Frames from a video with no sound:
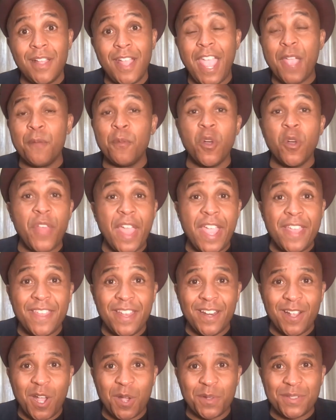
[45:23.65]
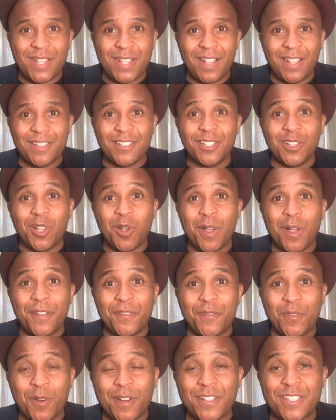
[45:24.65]
and will they then go sell it to law
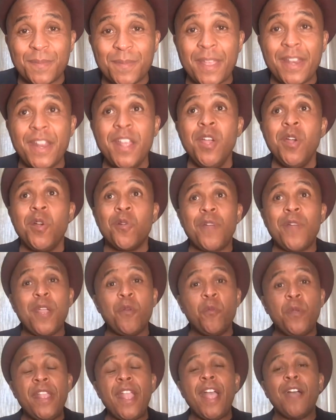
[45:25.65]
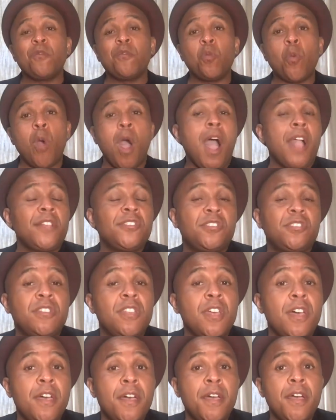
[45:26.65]
enforcement right we have watched
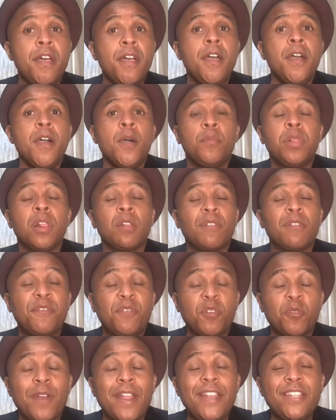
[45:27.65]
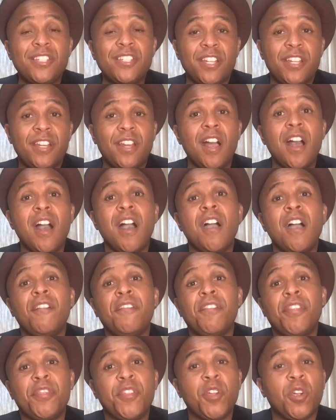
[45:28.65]
the proliferation
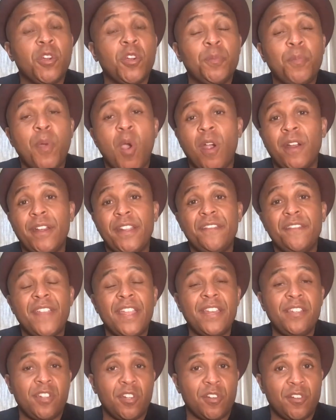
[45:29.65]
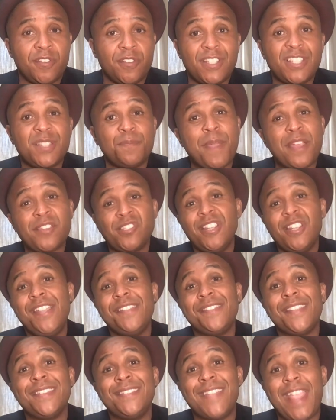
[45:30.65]
of third party vendors especially
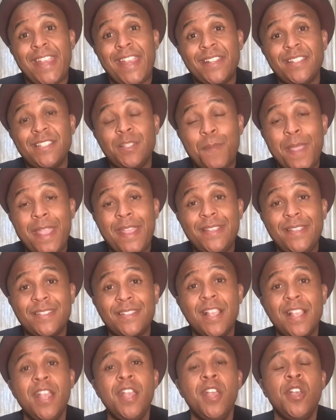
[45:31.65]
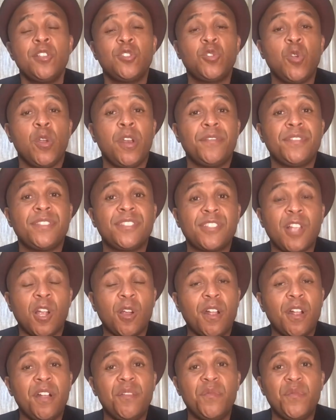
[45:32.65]
in the data space sort of
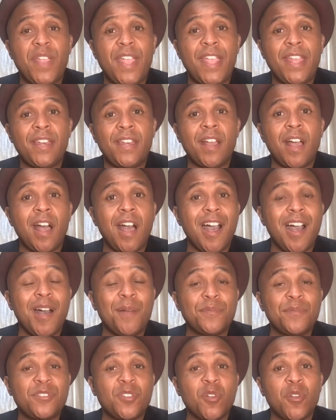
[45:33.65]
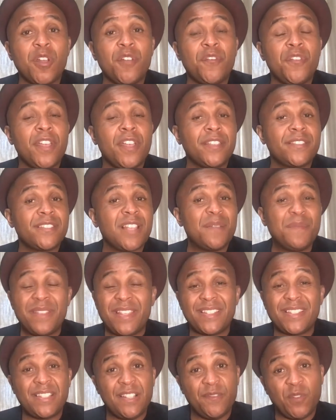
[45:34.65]
circumvent um, sort of the some of
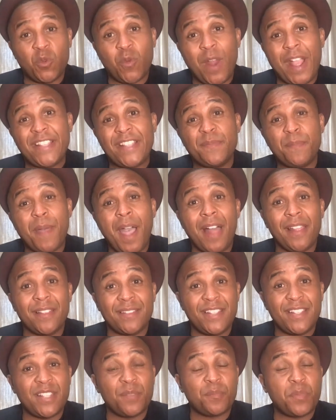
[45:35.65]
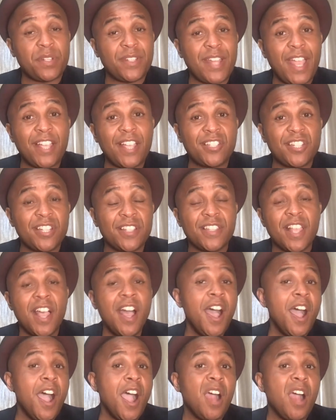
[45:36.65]
the civil rights policies and protections
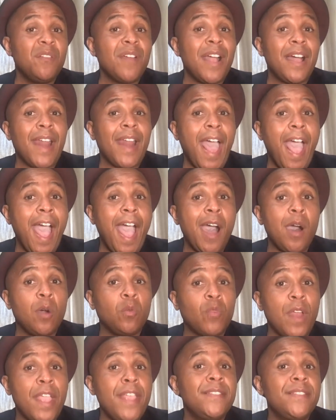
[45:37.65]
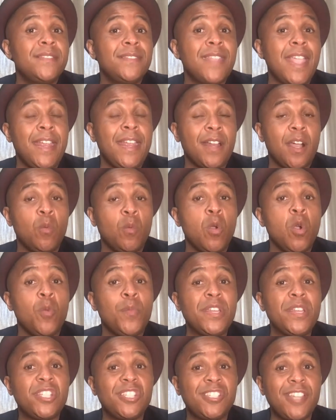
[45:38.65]
around how race data will
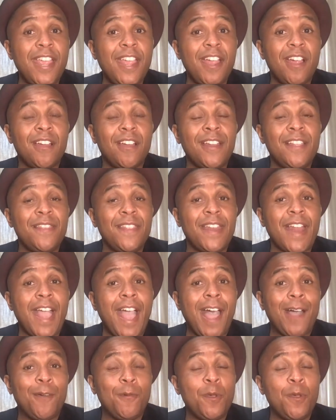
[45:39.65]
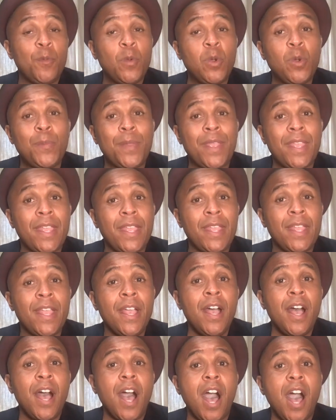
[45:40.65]
be shared and then how it will be
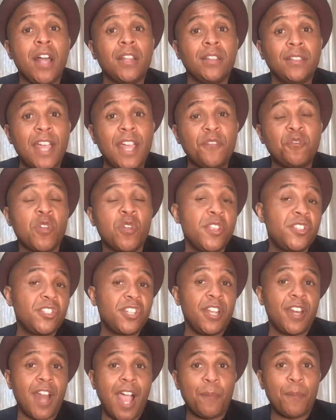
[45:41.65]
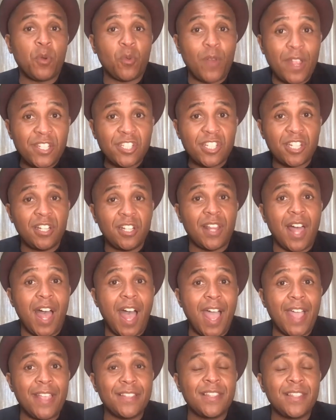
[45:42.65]
uh, leveraged and
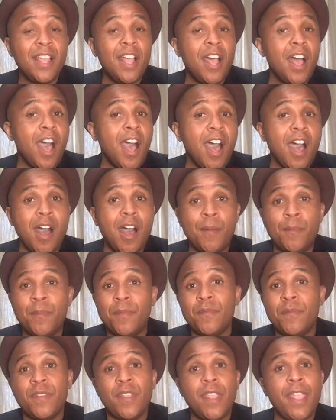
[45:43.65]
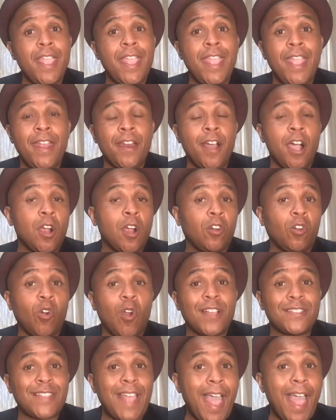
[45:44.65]
operationalized um, in
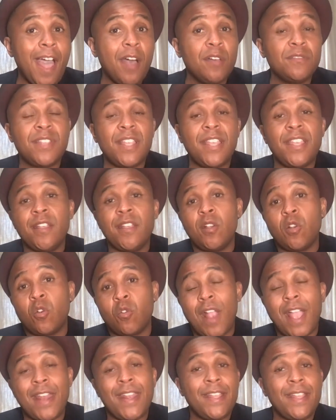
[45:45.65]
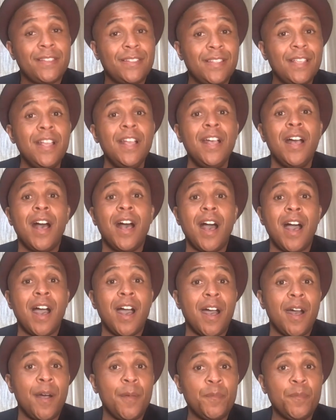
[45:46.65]
across housing, credit,
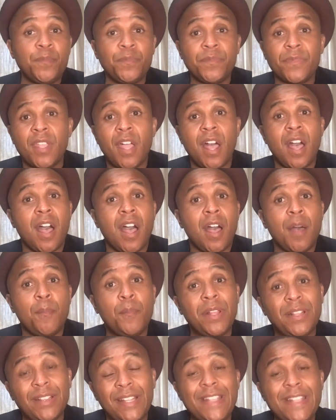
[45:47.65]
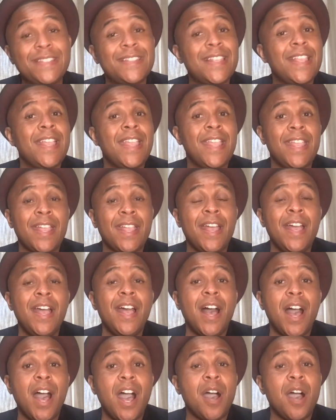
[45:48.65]
um, uh, policing,
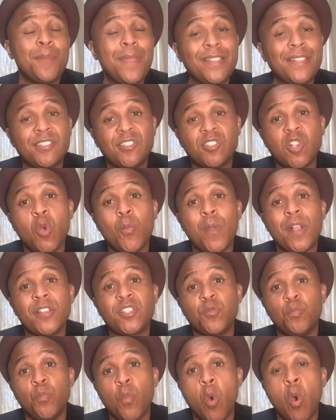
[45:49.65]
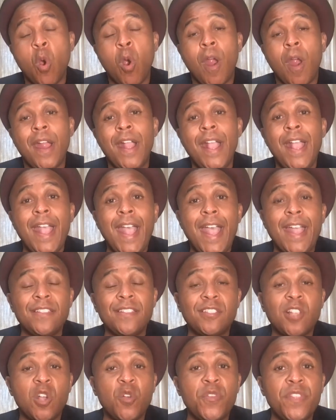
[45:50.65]
um, and so much more. And
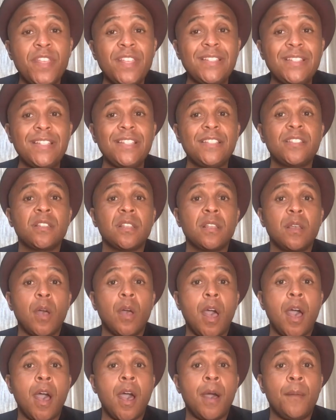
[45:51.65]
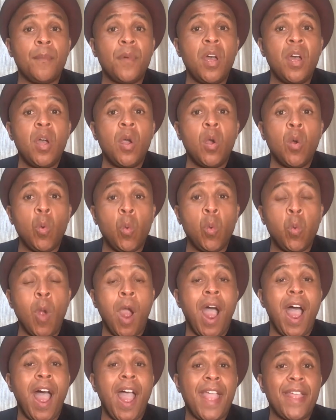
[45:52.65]
so this is um,
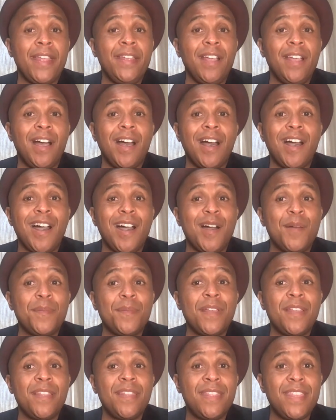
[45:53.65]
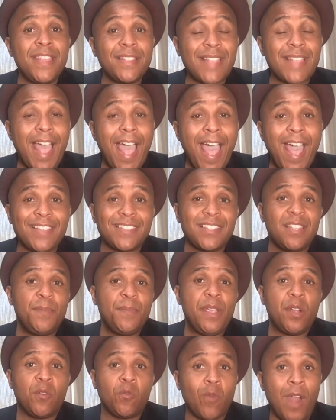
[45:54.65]
why um, this has to
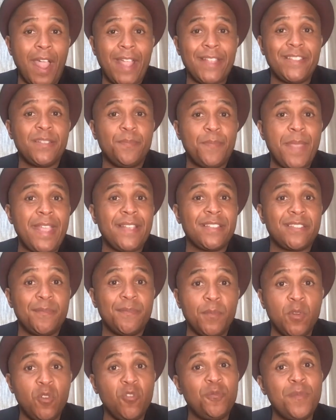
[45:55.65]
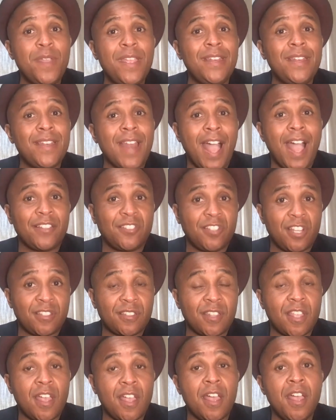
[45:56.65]
be a rights based movement, not
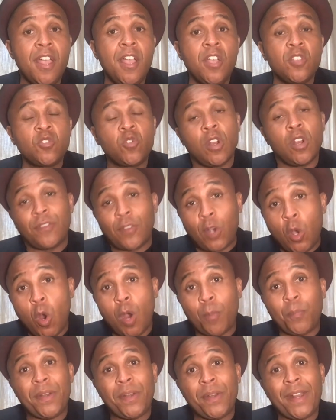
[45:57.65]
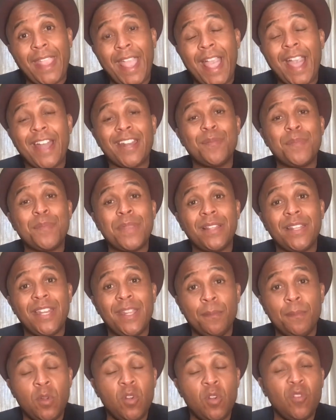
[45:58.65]
just a sort of corporate
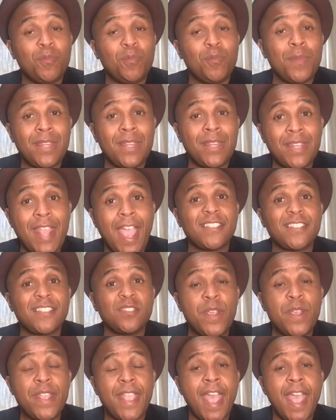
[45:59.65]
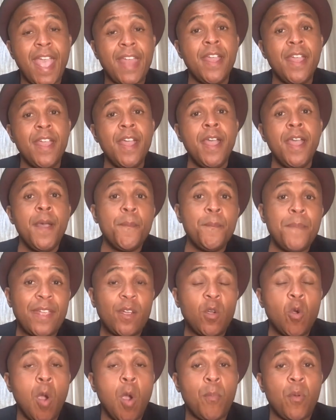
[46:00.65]
accountability movement. Yes, we can
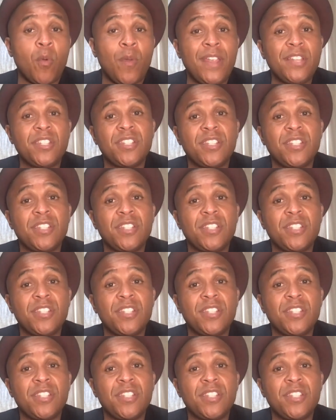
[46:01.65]
make corporations